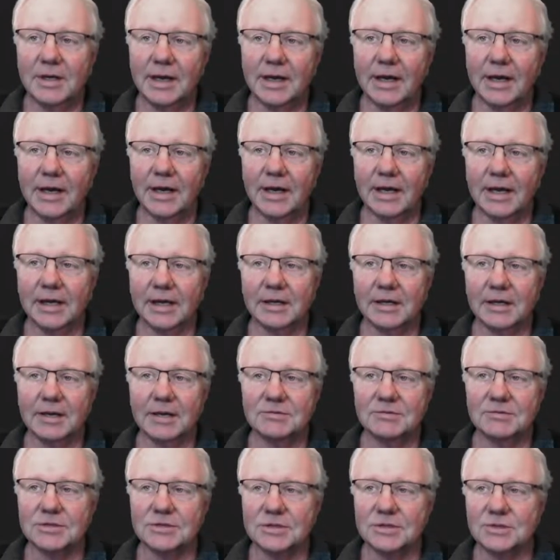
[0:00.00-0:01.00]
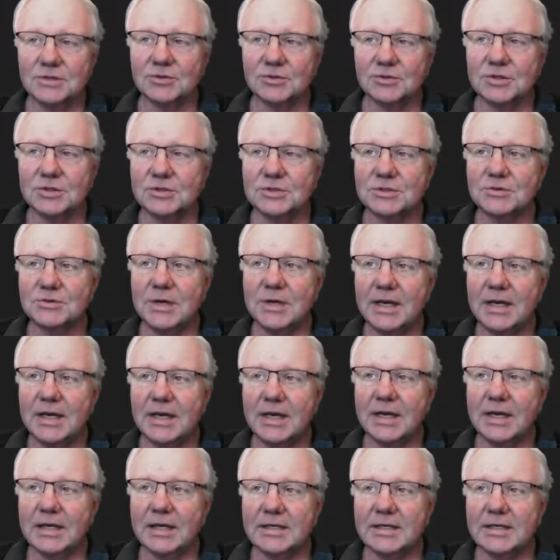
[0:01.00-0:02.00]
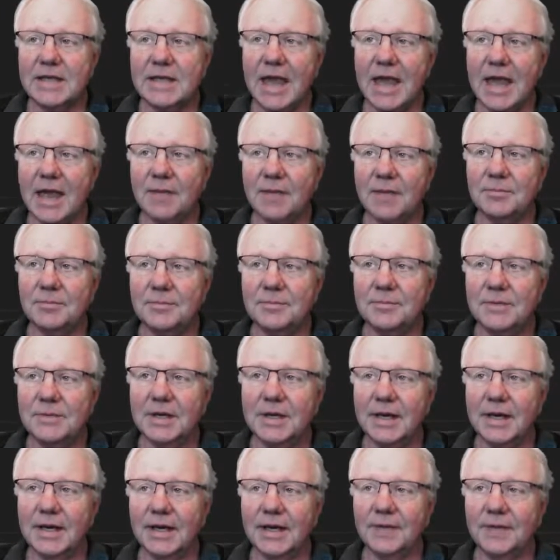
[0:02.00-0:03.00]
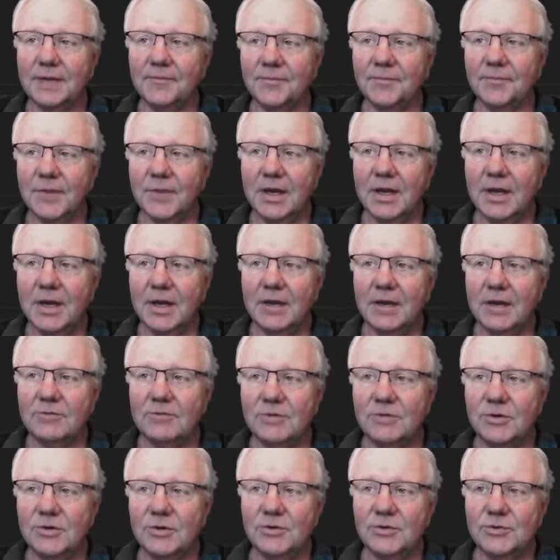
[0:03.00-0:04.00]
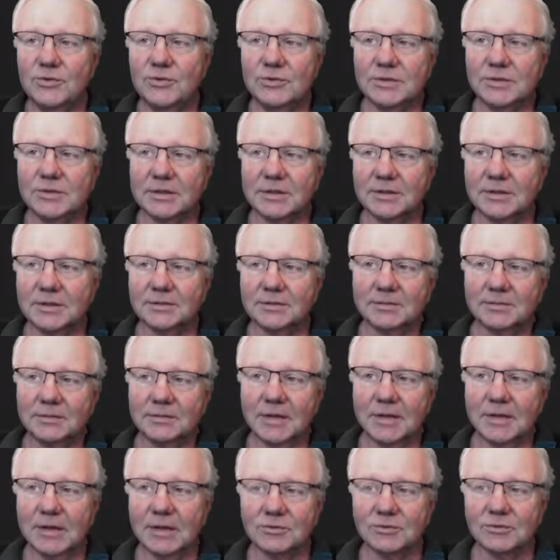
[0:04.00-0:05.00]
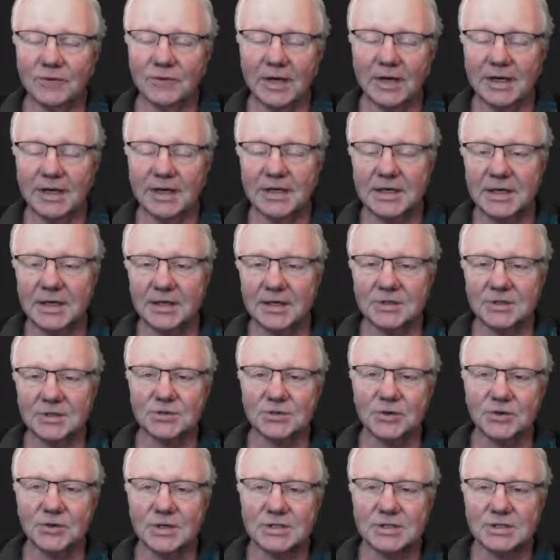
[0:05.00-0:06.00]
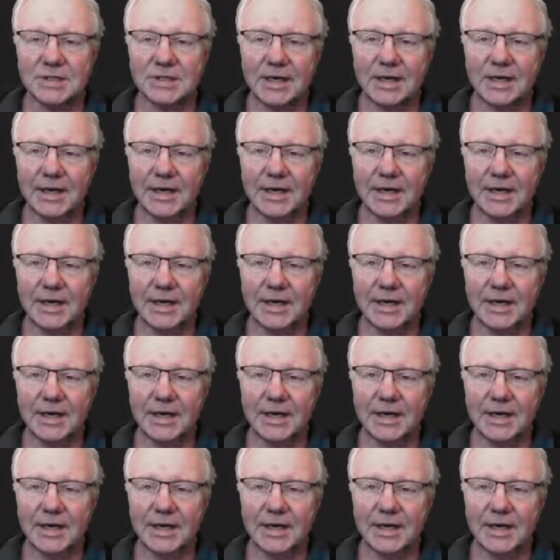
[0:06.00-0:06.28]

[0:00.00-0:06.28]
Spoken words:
It gives the source tree and tabbed views and things for editing the source.